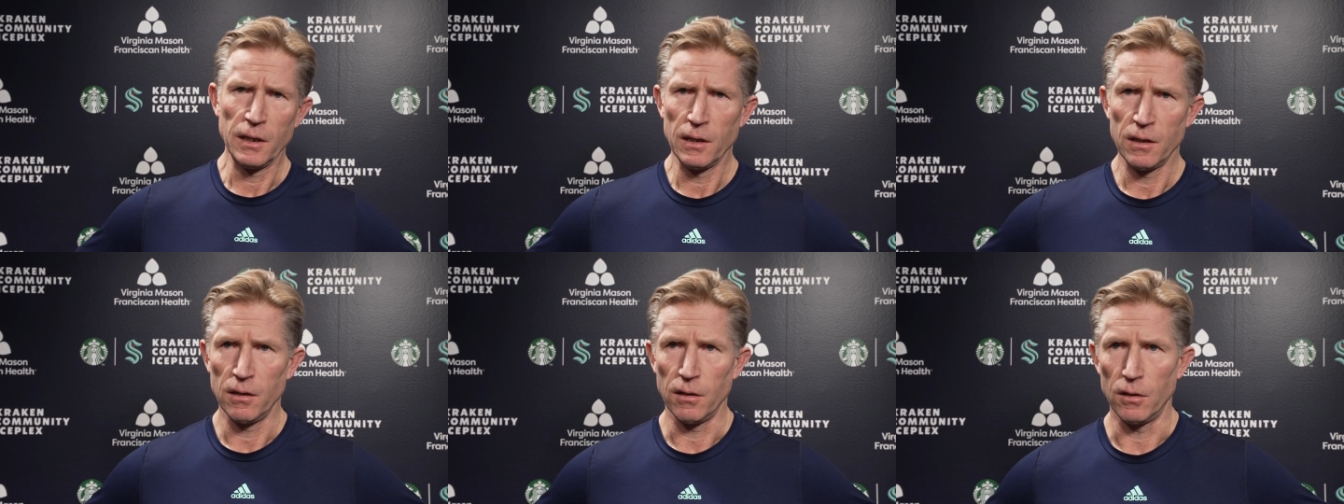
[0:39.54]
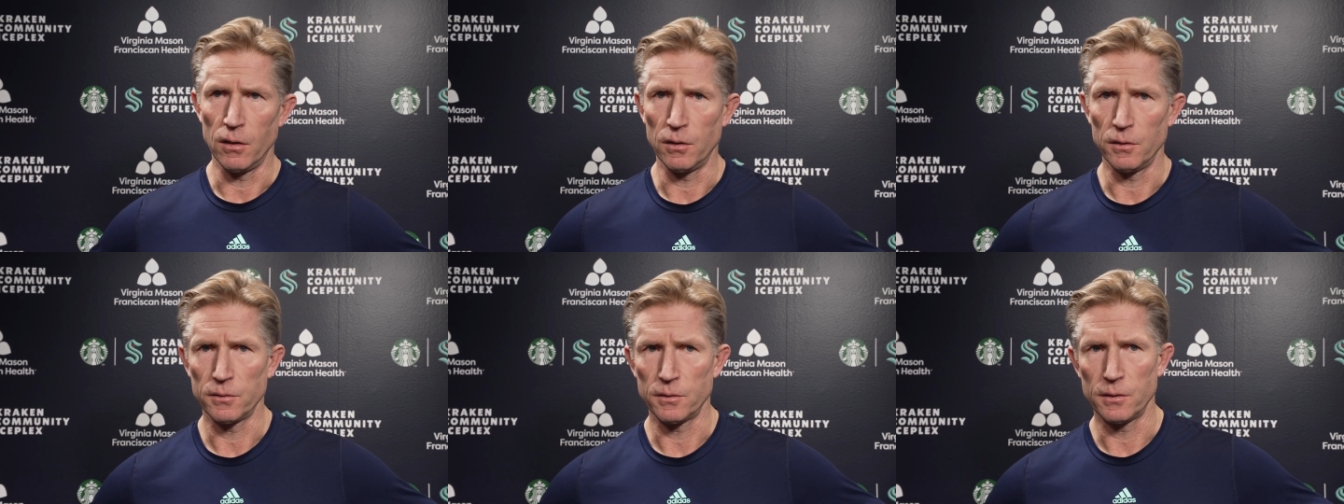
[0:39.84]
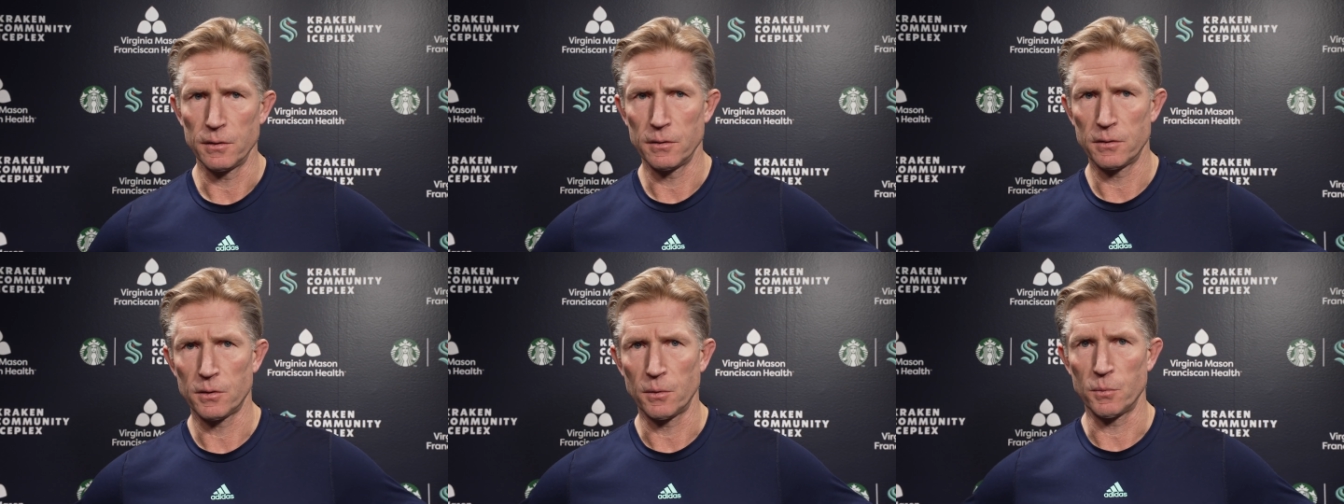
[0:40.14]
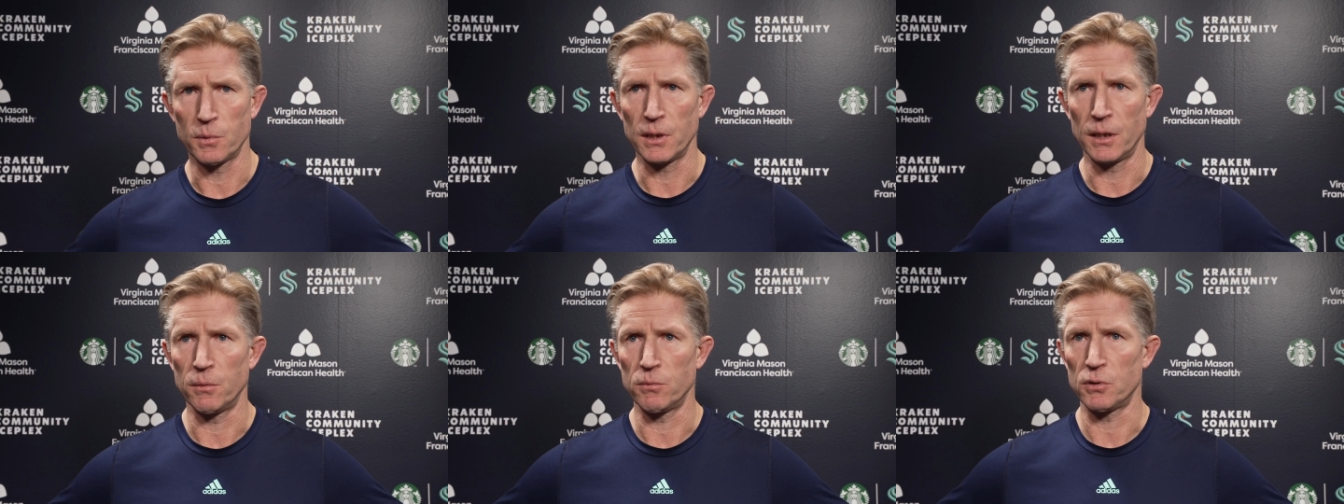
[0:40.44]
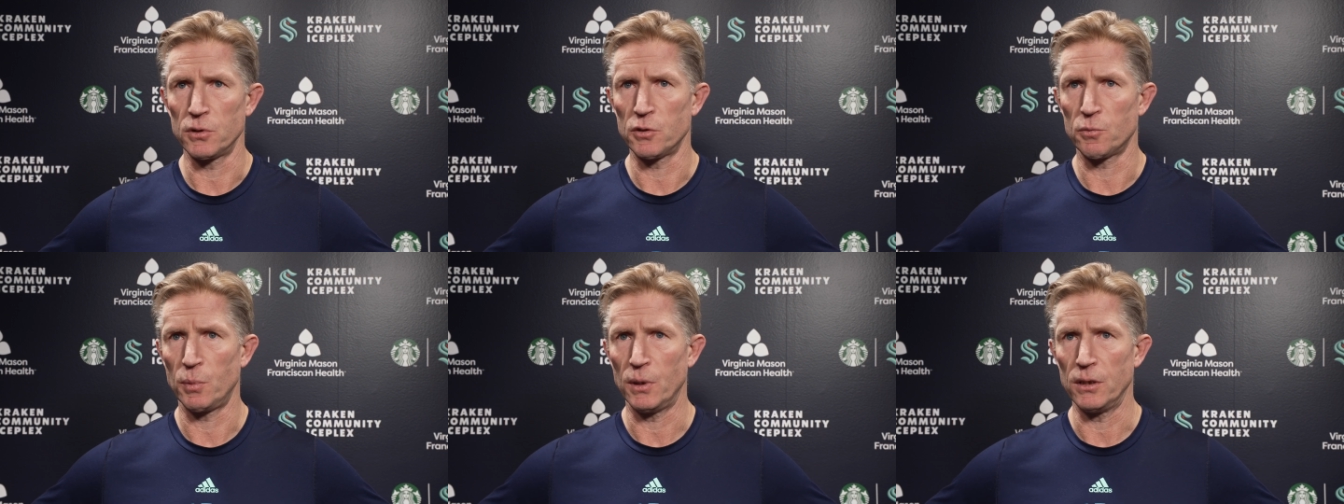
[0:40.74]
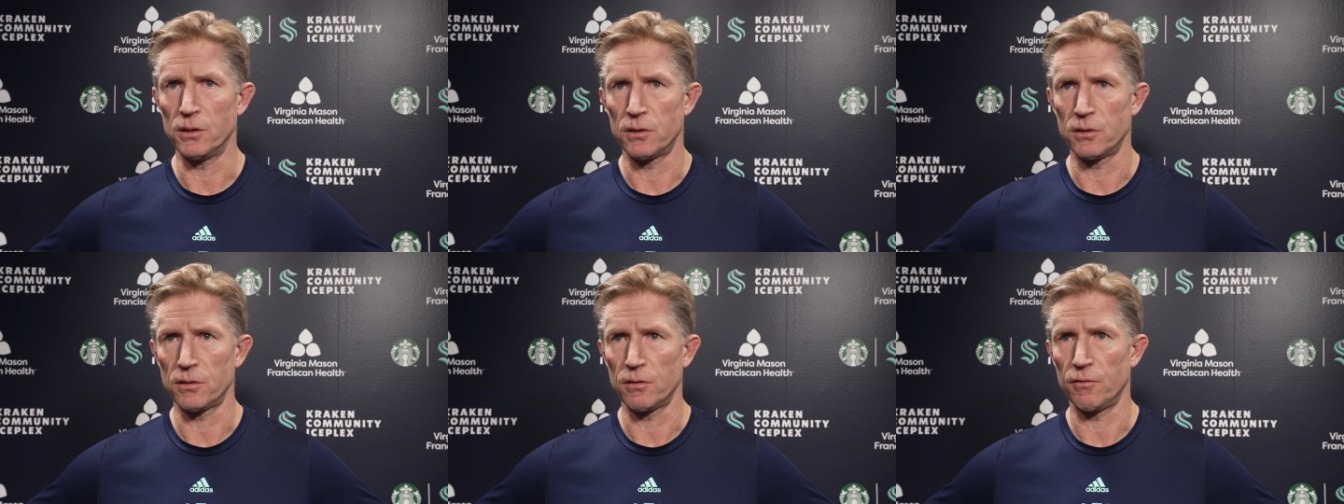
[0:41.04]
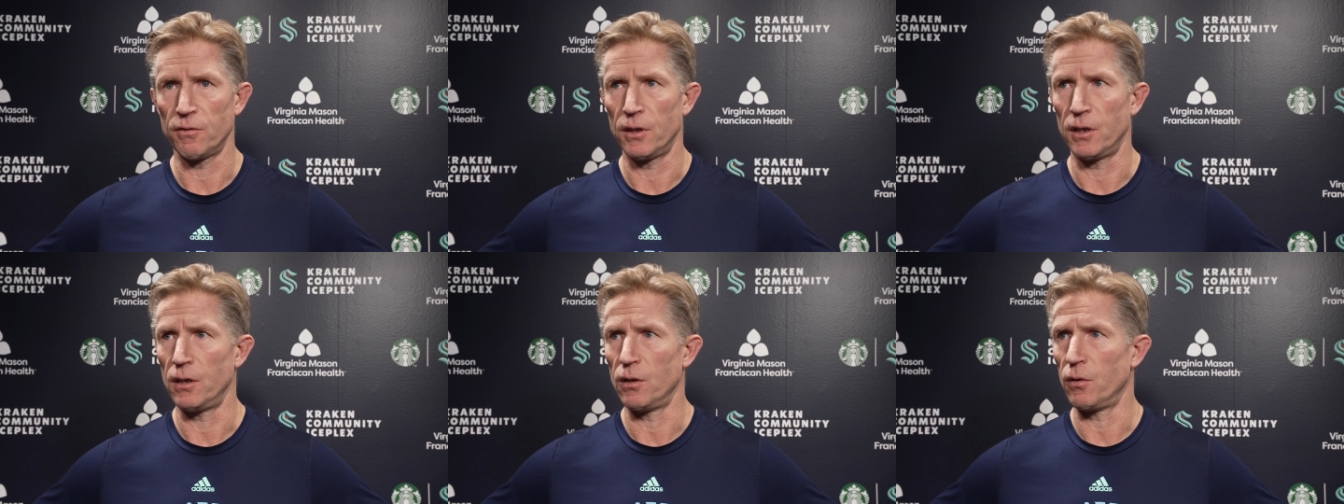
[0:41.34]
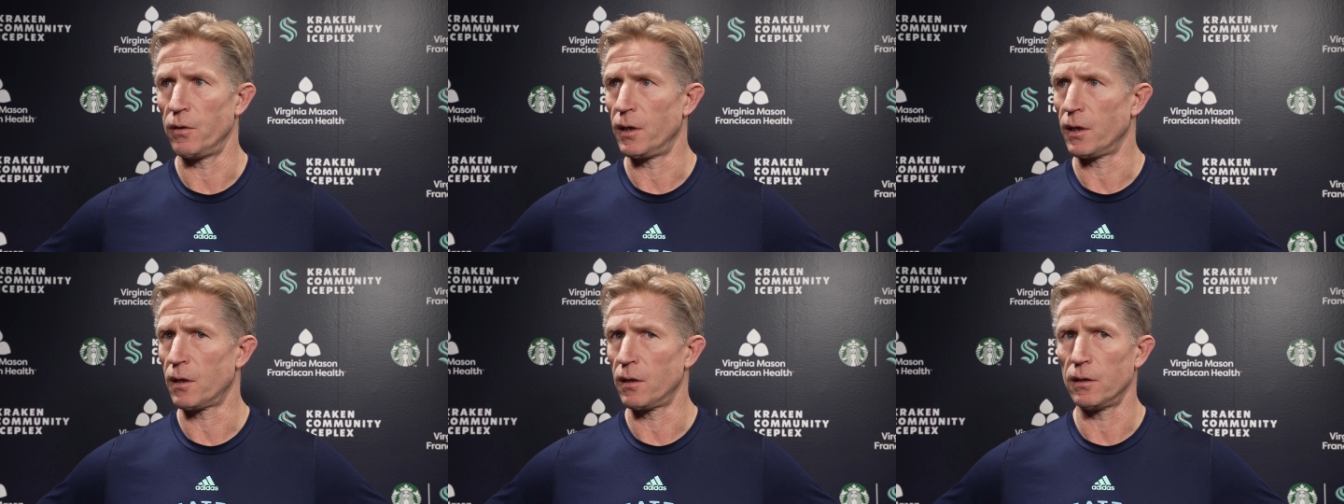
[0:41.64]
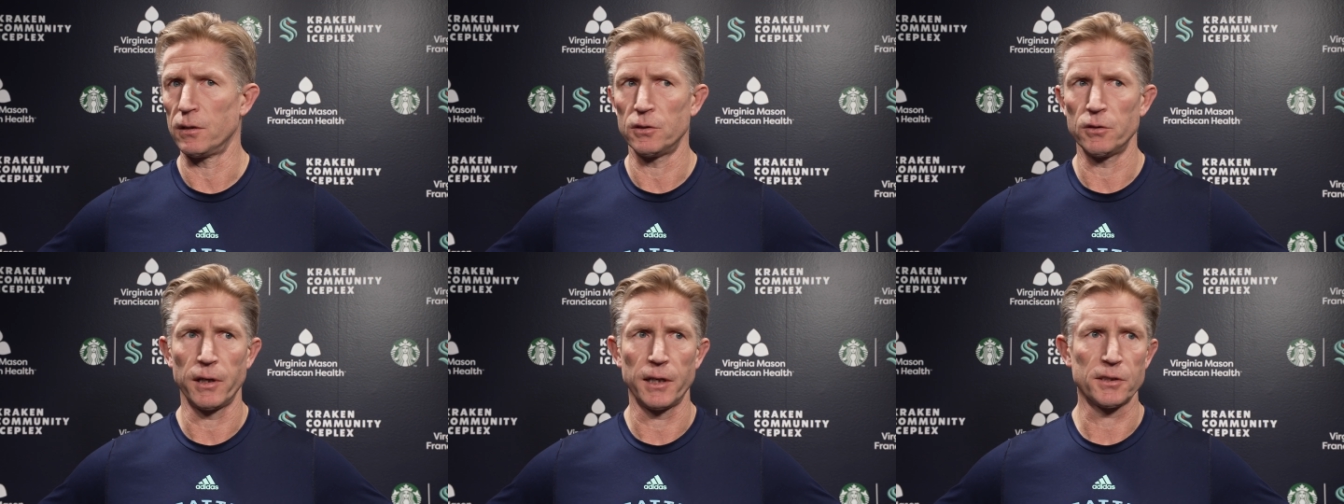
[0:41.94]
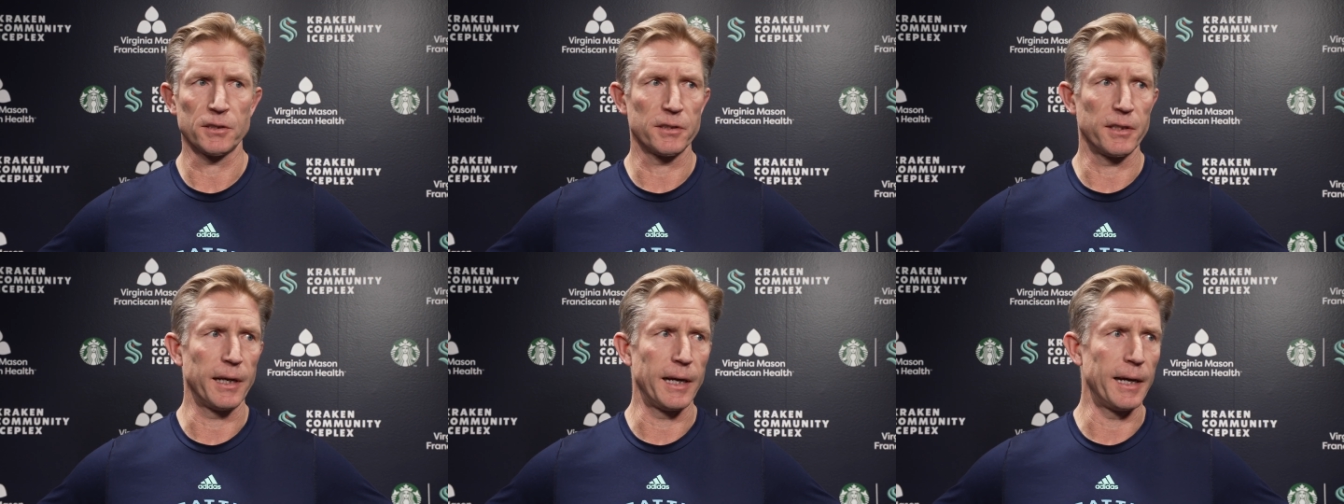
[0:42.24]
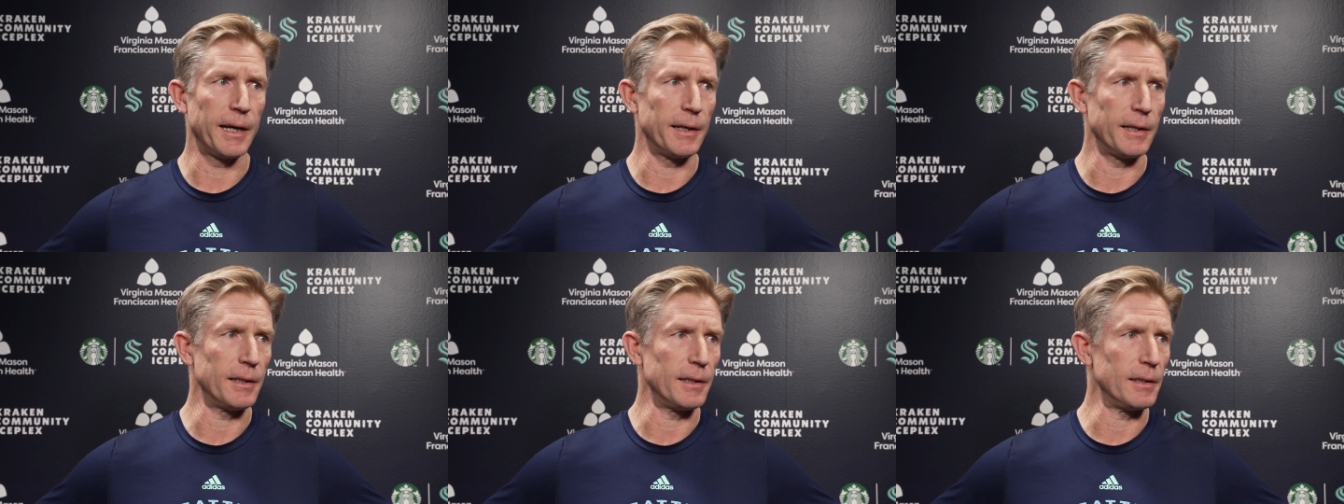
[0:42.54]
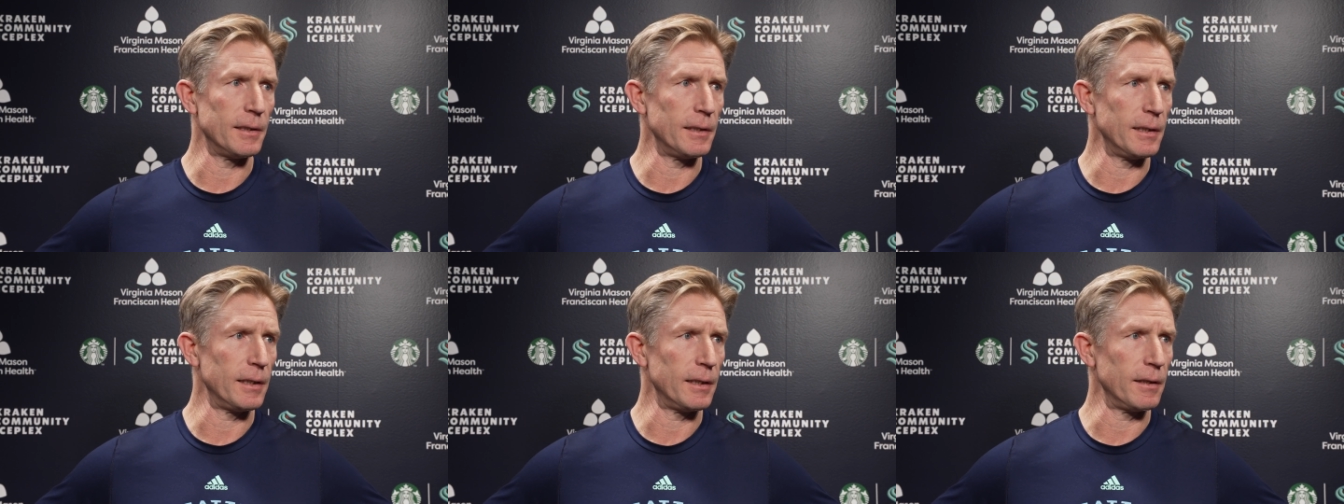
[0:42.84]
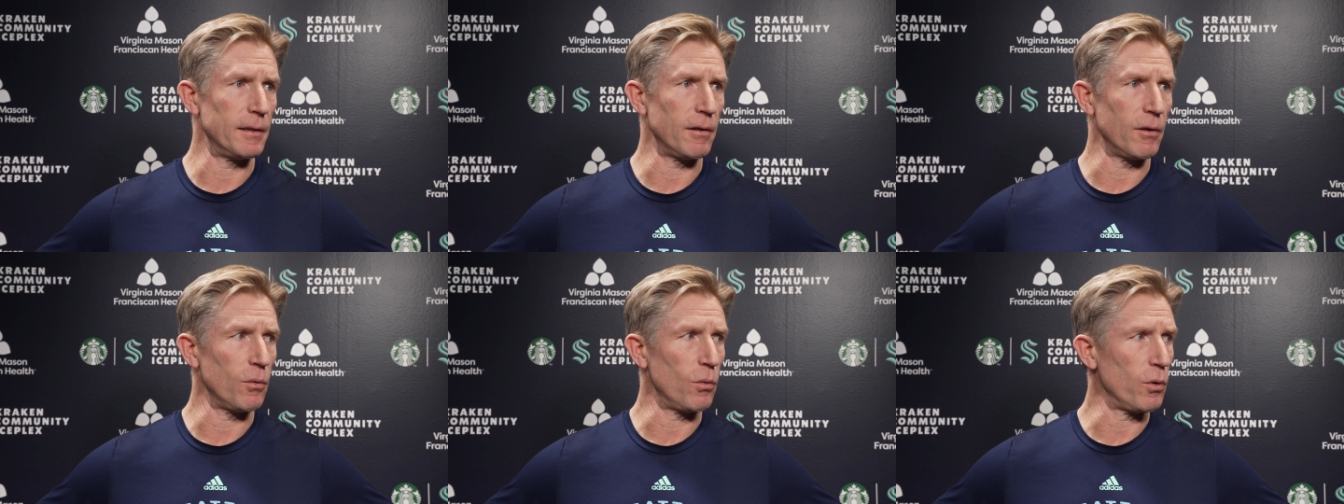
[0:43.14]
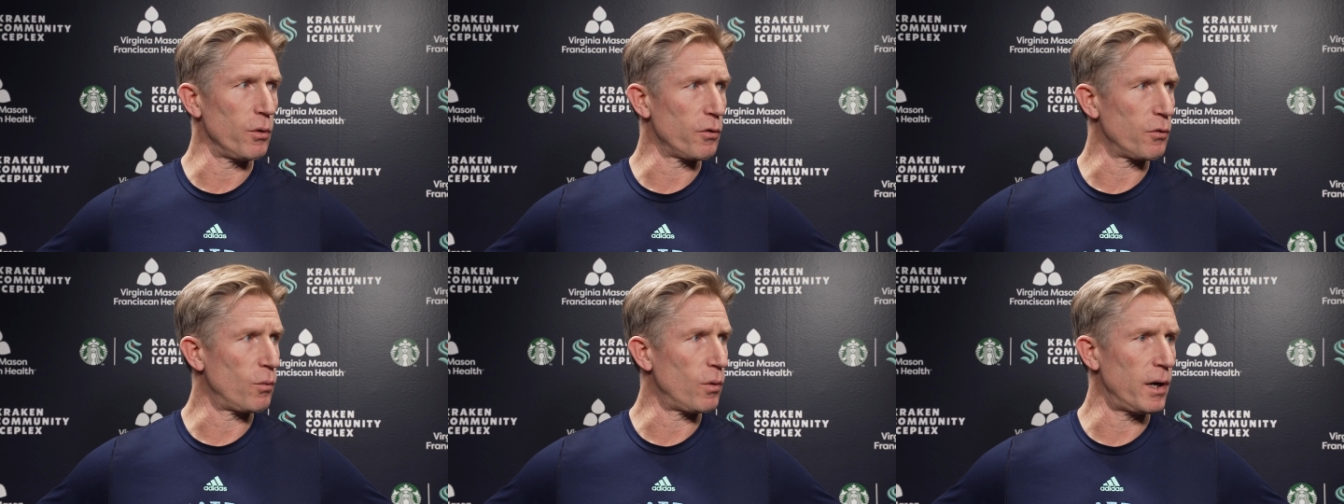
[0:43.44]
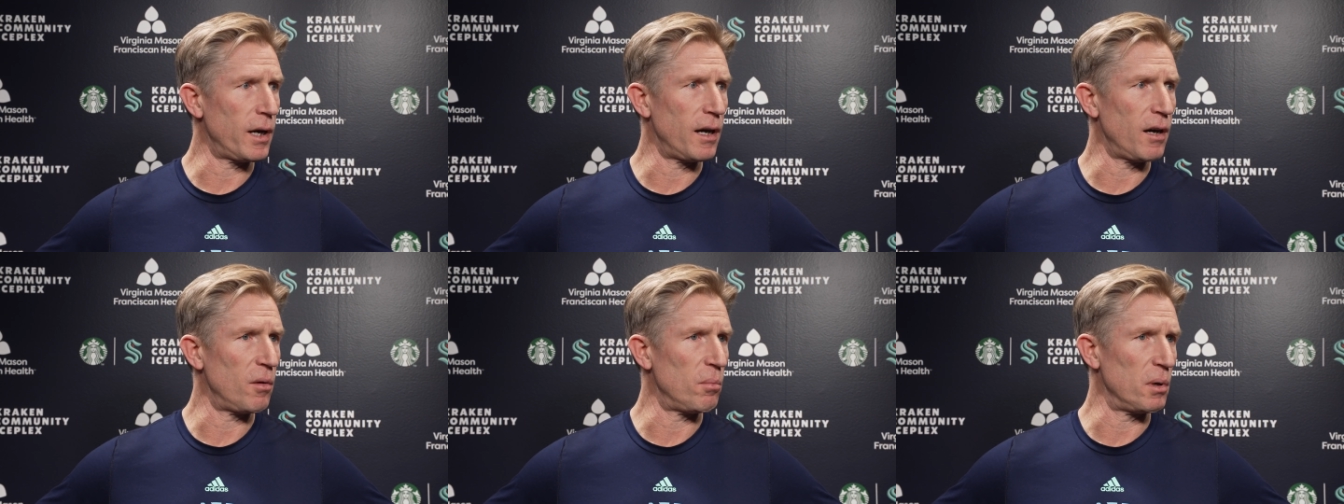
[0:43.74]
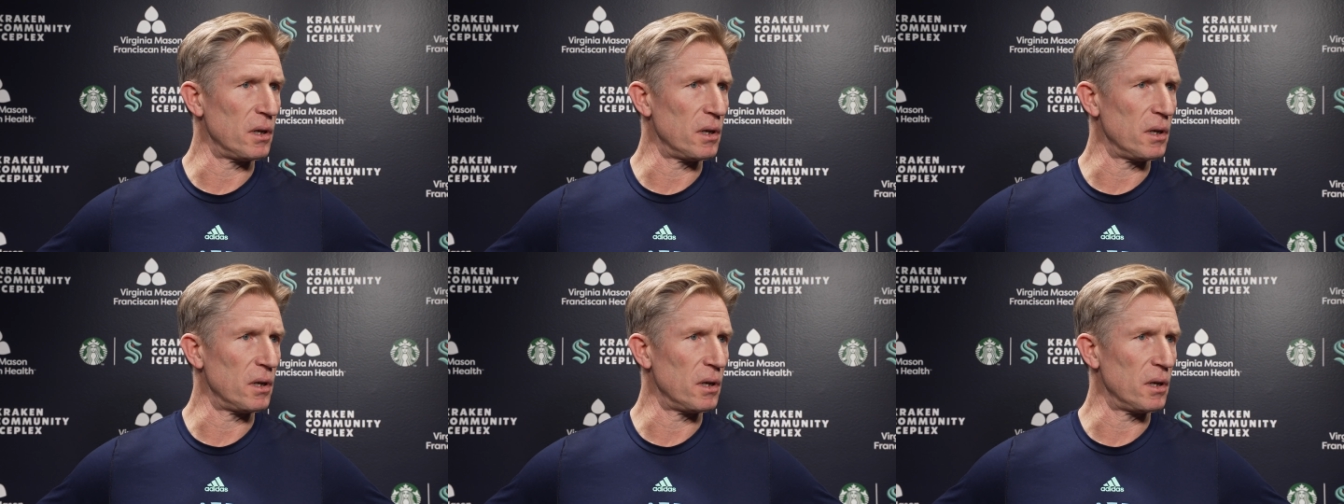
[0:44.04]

you know, sometimes there's pieces of video that can address that and and are worthwhile.